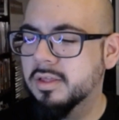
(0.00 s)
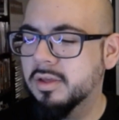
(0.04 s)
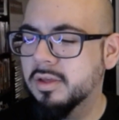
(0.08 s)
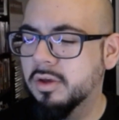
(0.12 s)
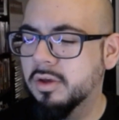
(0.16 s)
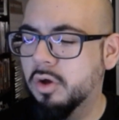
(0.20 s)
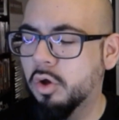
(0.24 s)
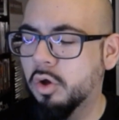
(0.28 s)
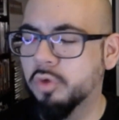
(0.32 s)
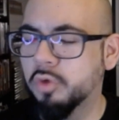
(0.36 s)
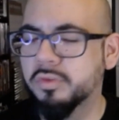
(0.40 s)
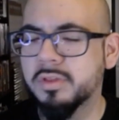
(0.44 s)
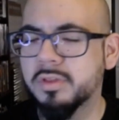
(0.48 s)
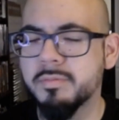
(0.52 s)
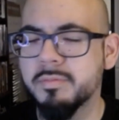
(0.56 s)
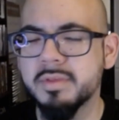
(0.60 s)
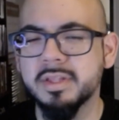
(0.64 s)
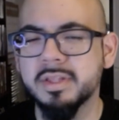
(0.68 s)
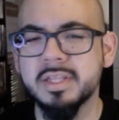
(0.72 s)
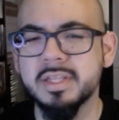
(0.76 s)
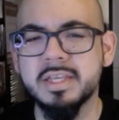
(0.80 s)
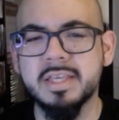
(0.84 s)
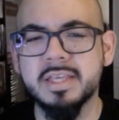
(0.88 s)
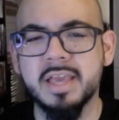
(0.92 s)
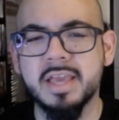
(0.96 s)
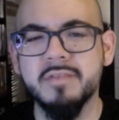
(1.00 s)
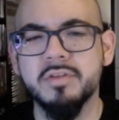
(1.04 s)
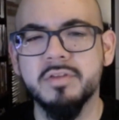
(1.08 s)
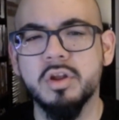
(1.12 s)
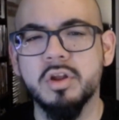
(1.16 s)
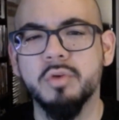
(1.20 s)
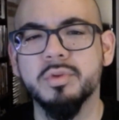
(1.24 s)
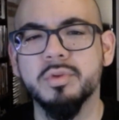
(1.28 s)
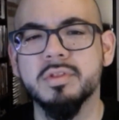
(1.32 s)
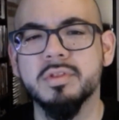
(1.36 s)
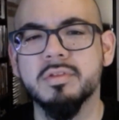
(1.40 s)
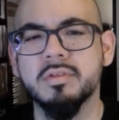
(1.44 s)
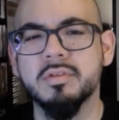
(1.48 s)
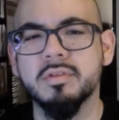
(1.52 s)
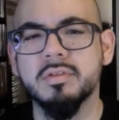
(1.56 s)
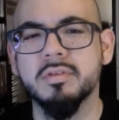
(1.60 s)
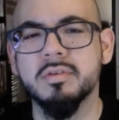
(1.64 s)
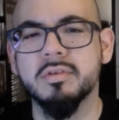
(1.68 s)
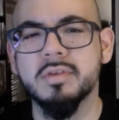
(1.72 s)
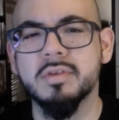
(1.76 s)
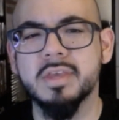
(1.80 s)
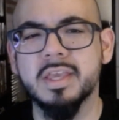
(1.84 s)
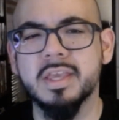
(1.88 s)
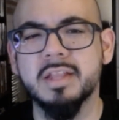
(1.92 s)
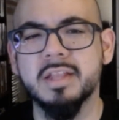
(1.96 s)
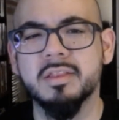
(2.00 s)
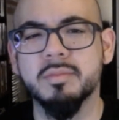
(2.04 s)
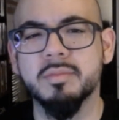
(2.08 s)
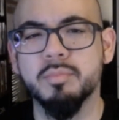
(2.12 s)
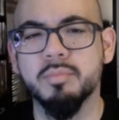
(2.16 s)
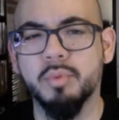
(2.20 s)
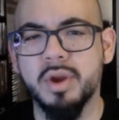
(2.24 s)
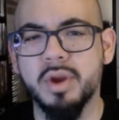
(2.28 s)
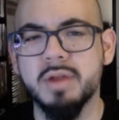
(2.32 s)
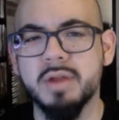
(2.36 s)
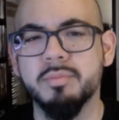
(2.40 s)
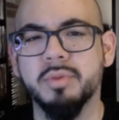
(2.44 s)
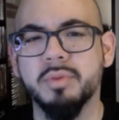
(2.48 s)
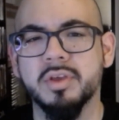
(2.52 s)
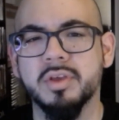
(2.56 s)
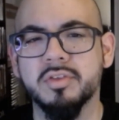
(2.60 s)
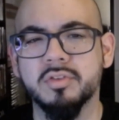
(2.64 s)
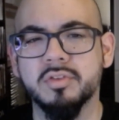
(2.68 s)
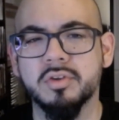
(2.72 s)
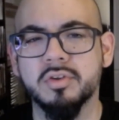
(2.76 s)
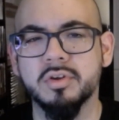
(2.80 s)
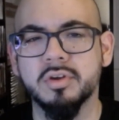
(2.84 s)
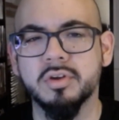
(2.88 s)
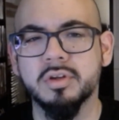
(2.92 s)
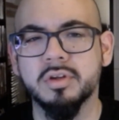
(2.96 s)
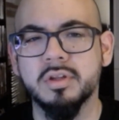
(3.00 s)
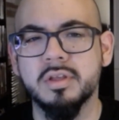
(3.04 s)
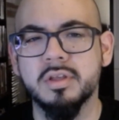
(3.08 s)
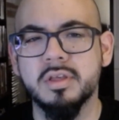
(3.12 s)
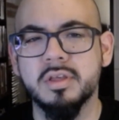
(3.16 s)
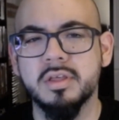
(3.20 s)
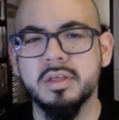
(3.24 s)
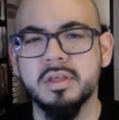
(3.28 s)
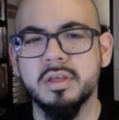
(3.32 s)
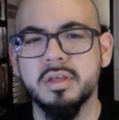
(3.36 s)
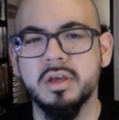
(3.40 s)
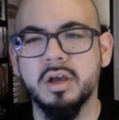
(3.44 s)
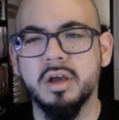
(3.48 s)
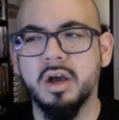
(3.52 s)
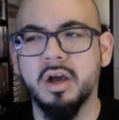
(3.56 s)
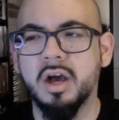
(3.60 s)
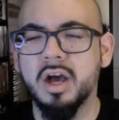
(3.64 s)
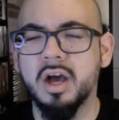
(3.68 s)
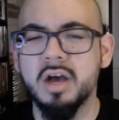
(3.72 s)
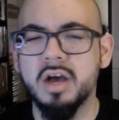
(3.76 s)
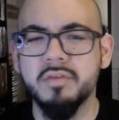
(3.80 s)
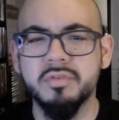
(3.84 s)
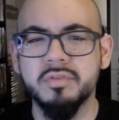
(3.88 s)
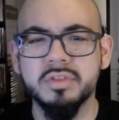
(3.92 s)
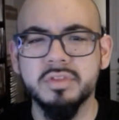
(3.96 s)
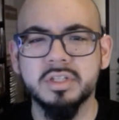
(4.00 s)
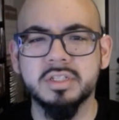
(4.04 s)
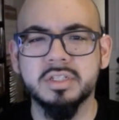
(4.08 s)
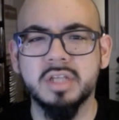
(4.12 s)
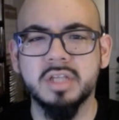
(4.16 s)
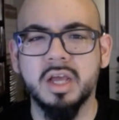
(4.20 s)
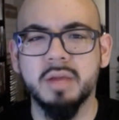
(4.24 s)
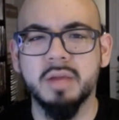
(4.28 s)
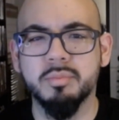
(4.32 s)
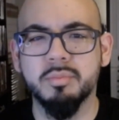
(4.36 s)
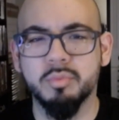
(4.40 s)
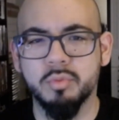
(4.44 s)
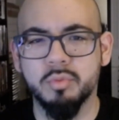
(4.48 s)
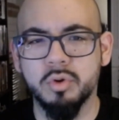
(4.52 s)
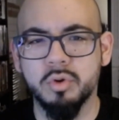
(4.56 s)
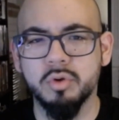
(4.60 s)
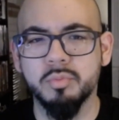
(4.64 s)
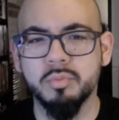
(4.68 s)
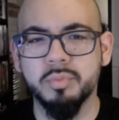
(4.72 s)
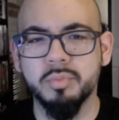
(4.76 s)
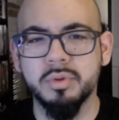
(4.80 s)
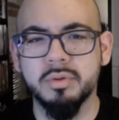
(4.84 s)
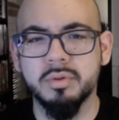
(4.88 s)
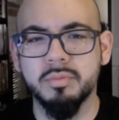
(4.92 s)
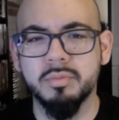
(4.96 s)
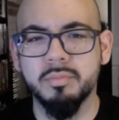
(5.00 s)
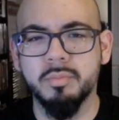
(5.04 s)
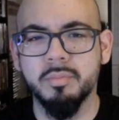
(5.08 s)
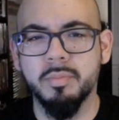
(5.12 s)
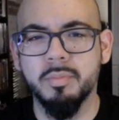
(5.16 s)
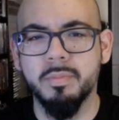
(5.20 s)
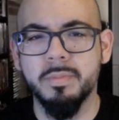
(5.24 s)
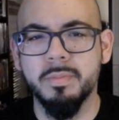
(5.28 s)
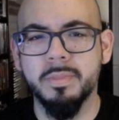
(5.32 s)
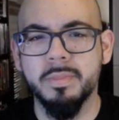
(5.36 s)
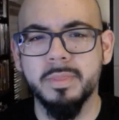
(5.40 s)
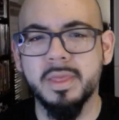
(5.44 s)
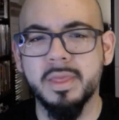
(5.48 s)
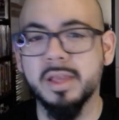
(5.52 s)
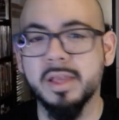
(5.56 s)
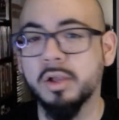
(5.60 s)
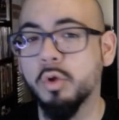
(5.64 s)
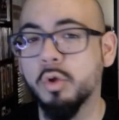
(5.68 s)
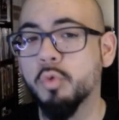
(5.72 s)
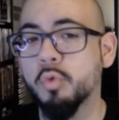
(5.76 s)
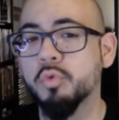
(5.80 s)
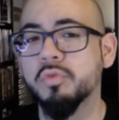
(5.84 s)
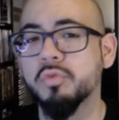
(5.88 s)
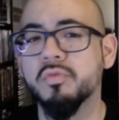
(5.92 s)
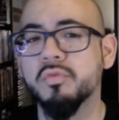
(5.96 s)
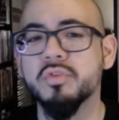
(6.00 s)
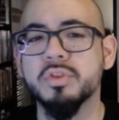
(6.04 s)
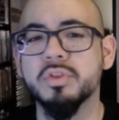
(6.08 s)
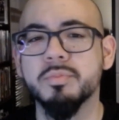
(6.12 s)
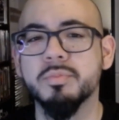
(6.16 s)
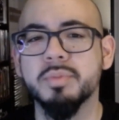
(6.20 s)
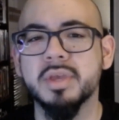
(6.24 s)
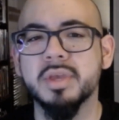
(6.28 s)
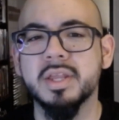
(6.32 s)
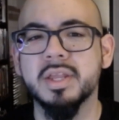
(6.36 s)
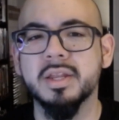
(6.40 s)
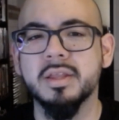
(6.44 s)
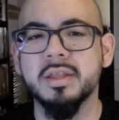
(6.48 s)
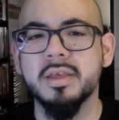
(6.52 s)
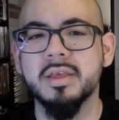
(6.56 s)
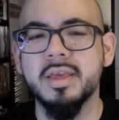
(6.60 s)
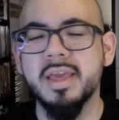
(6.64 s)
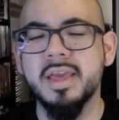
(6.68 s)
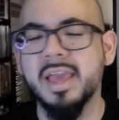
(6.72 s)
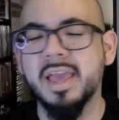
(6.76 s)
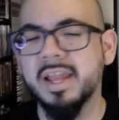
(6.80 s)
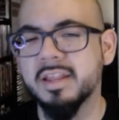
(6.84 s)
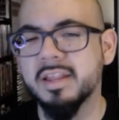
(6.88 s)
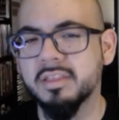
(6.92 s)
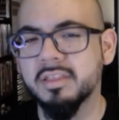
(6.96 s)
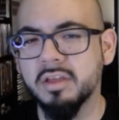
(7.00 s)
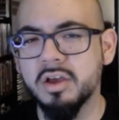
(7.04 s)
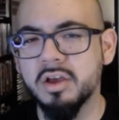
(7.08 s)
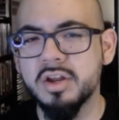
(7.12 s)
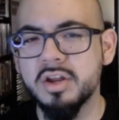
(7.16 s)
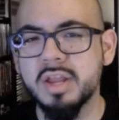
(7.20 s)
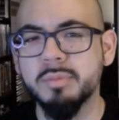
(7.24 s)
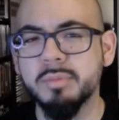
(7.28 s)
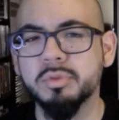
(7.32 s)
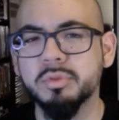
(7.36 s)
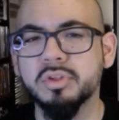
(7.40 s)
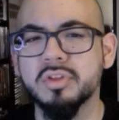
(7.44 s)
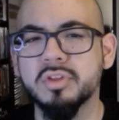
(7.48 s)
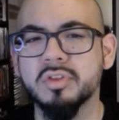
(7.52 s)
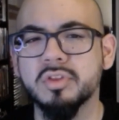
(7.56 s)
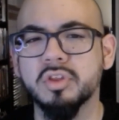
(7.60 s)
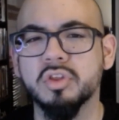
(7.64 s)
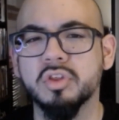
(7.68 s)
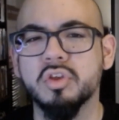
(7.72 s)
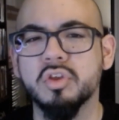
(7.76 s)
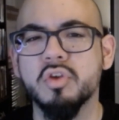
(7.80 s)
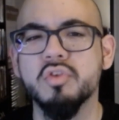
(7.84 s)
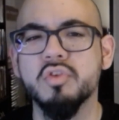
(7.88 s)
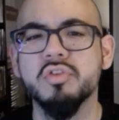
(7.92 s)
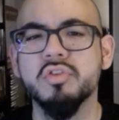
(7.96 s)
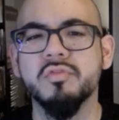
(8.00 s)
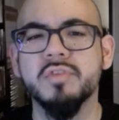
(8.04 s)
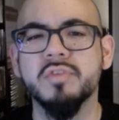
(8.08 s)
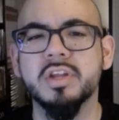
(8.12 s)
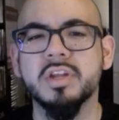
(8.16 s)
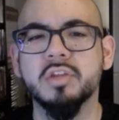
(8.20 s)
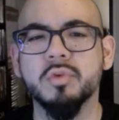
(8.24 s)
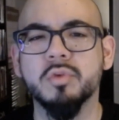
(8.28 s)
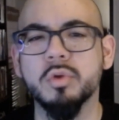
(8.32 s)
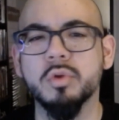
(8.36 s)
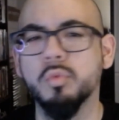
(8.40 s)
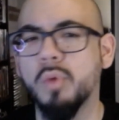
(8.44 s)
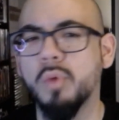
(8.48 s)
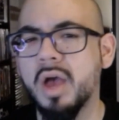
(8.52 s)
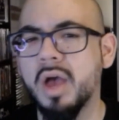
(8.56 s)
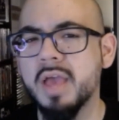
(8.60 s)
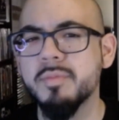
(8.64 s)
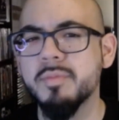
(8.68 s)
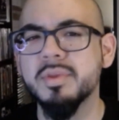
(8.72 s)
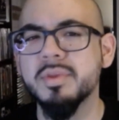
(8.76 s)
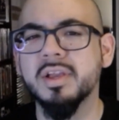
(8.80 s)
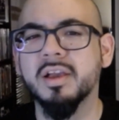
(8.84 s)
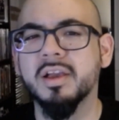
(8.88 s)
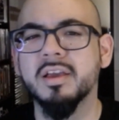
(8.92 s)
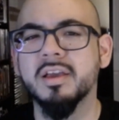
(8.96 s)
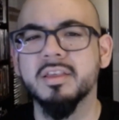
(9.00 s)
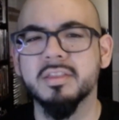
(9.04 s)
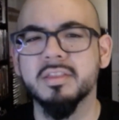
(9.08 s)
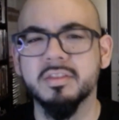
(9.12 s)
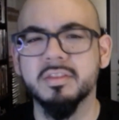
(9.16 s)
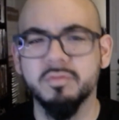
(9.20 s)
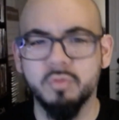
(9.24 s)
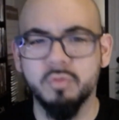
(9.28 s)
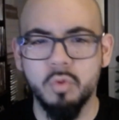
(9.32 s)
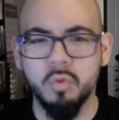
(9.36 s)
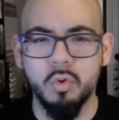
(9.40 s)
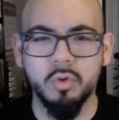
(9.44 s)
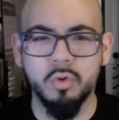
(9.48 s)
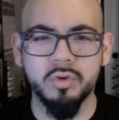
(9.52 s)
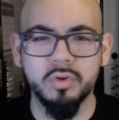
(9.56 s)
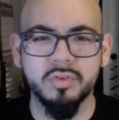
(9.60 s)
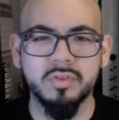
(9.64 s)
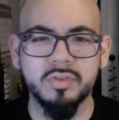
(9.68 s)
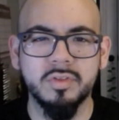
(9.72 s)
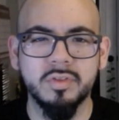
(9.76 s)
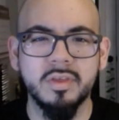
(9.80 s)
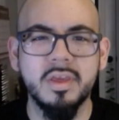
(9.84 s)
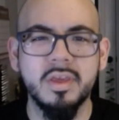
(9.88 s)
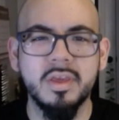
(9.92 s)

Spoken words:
ultimately, Kevin Owens hits a brainbuster off of the top rope. He goes for the pin and is unable to secure the victory. Why? Because, of course,